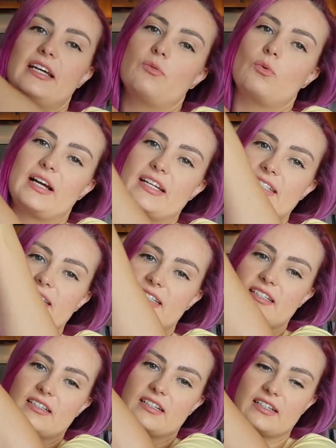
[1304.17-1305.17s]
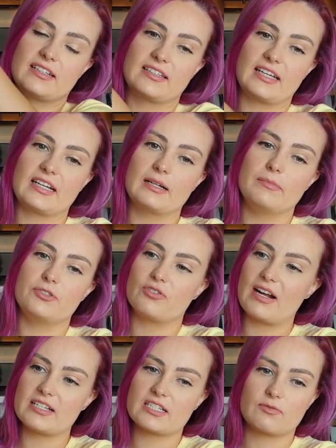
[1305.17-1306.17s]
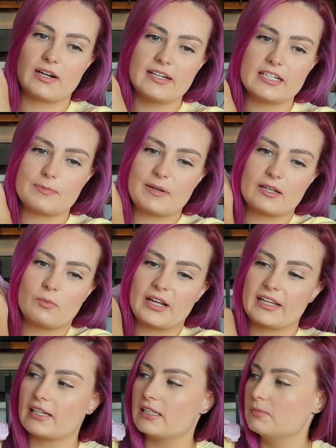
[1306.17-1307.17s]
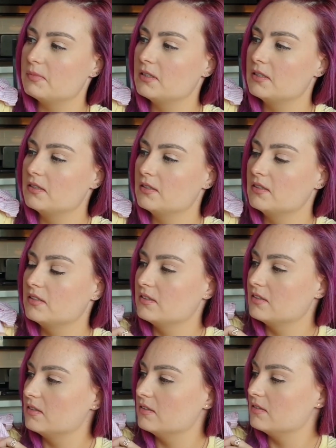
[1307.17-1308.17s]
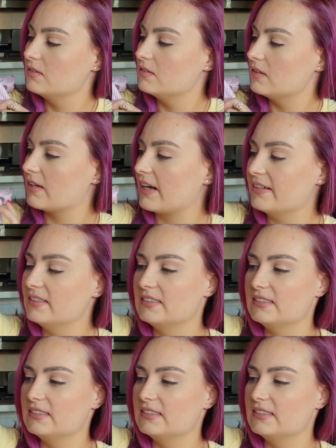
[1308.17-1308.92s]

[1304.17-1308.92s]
and white gingham dress, right? It's pink and white gingham? Yeah. Okay.